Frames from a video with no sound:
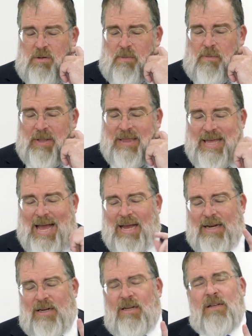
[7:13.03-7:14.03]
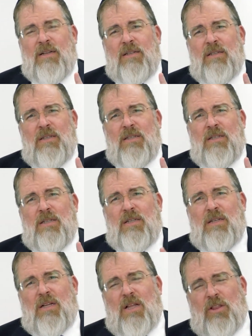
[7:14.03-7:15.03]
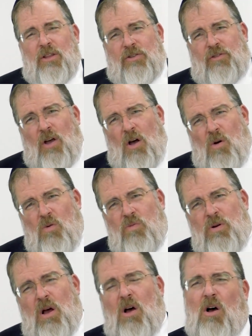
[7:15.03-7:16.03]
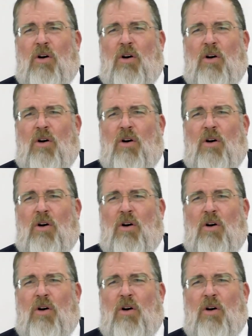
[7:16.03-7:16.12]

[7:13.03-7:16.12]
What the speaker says: But then, the tone